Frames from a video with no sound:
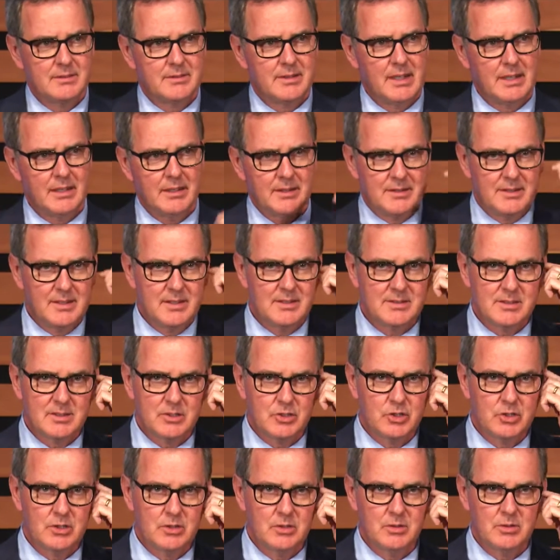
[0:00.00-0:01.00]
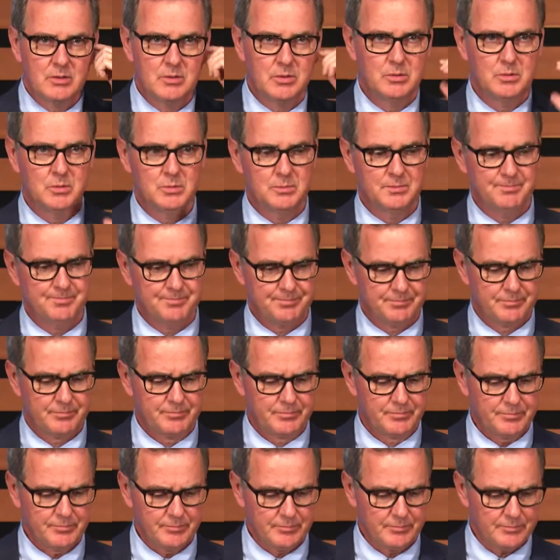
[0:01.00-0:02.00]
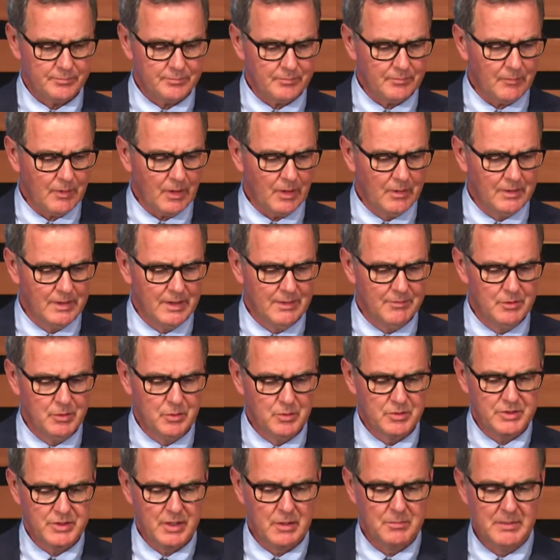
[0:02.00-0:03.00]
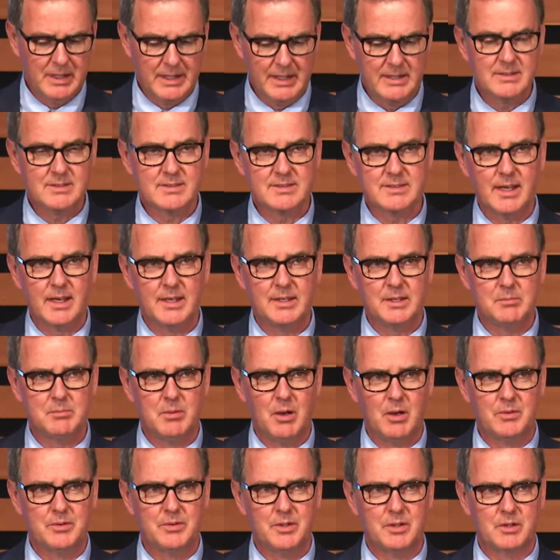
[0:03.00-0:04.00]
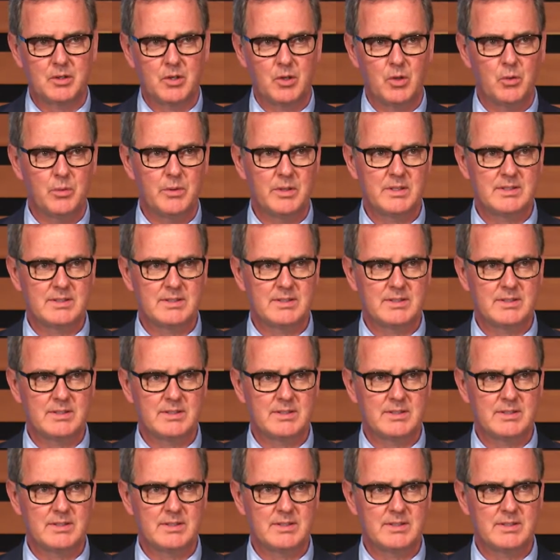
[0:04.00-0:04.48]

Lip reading: take a decision to give you some insight about the current